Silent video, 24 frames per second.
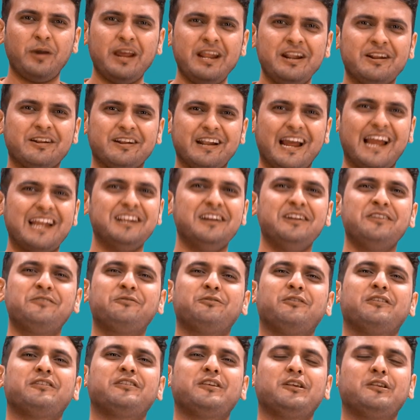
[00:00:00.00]
in Rylance
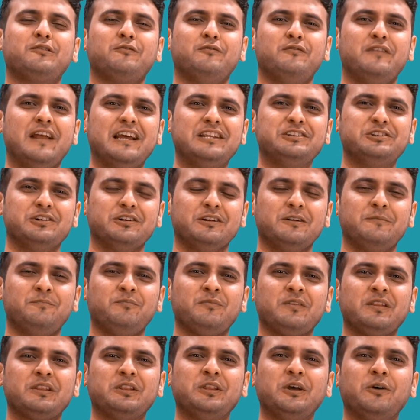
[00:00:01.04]
versus Fletcher,
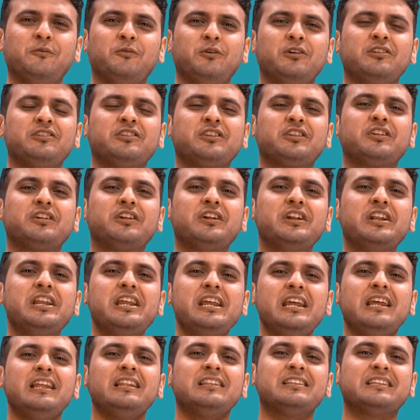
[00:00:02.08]
there were
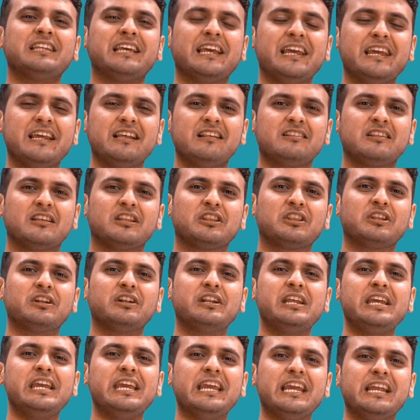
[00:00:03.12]
three
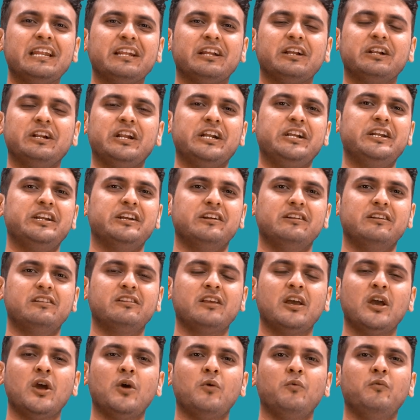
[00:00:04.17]

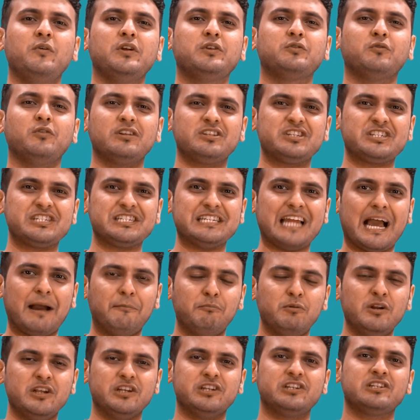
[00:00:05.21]
ingredients which were
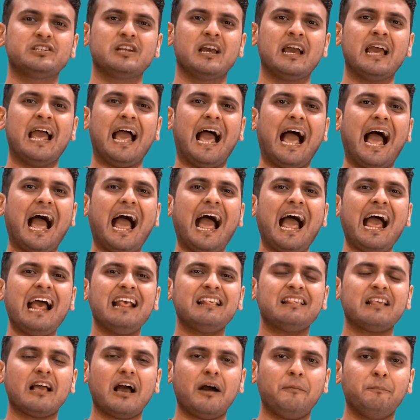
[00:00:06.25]
established
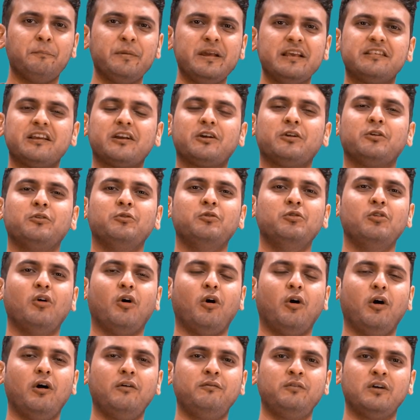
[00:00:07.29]
as a basic rule
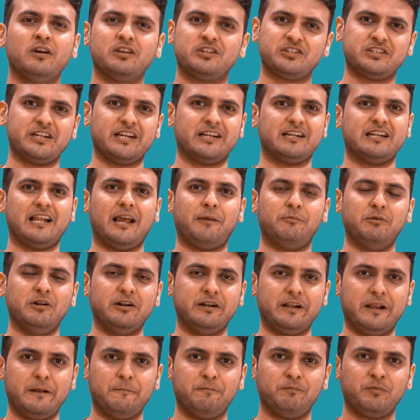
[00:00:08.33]
of strict
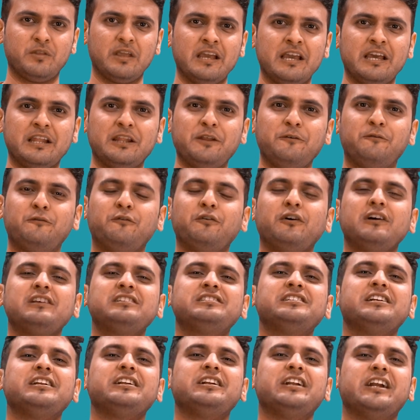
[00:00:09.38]
liability. The
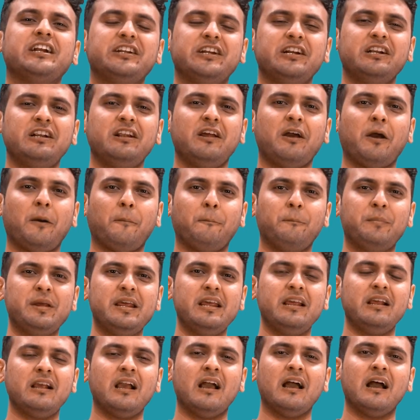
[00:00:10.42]
first ingredient
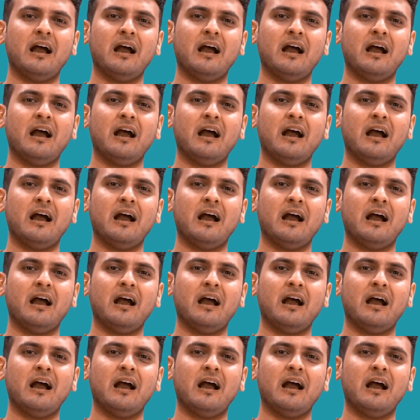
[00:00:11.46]
being